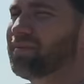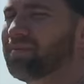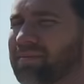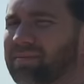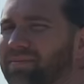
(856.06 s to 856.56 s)

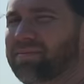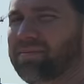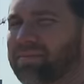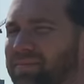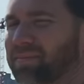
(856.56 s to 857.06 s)
YouTube
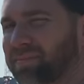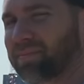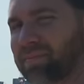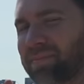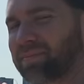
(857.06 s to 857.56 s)
videos.
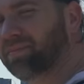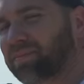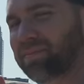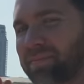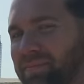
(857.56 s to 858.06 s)

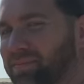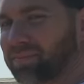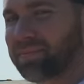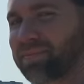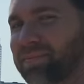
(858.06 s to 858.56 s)
So
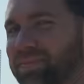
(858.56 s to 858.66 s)
it has